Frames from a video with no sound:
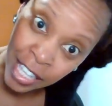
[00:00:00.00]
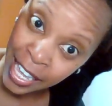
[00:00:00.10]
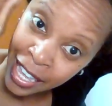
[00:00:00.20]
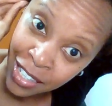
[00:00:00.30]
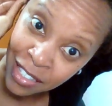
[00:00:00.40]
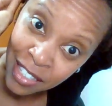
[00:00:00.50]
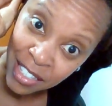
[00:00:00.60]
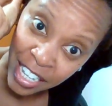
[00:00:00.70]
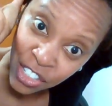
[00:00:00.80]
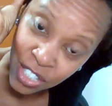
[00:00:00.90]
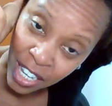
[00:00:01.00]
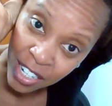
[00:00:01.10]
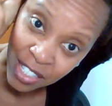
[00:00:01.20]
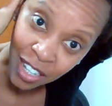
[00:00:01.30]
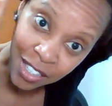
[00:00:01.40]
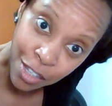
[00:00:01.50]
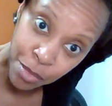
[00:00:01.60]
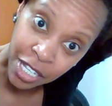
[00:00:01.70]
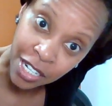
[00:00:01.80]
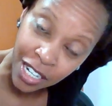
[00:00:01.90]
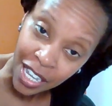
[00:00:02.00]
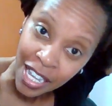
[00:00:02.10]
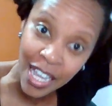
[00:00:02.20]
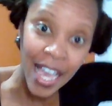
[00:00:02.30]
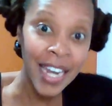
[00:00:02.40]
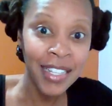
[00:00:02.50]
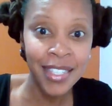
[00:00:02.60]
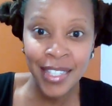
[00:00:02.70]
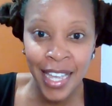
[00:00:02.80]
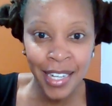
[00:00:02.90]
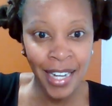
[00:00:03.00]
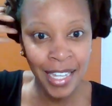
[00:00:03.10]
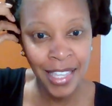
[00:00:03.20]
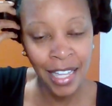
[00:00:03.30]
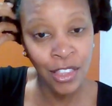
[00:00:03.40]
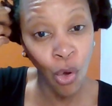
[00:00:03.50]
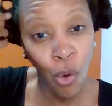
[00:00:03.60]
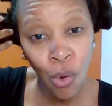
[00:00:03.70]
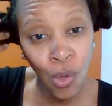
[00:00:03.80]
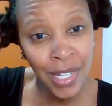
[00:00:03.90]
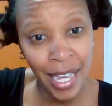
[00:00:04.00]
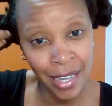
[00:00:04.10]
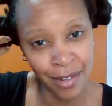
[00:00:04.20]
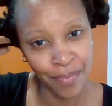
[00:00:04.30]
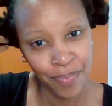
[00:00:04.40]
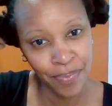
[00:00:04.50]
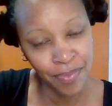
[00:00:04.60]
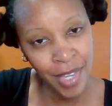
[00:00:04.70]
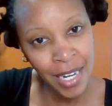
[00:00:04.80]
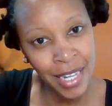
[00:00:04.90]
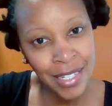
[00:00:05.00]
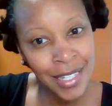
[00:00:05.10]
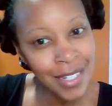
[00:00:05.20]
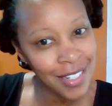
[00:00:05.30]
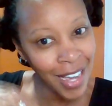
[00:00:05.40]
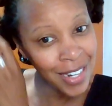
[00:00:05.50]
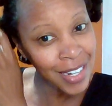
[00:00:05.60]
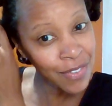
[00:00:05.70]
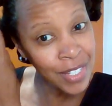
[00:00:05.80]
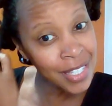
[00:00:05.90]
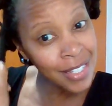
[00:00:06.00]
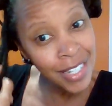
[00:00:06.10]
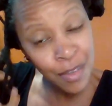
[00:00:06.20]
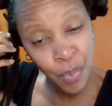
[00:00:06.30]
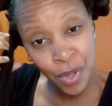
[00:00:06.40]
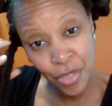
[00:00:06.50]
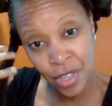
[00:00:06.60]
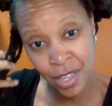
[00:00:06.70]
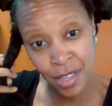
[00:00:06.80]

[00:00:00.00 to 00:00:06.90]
the ends, I just kind of tucked them in. And it stayed like that the whole night. And I didn't even sleep with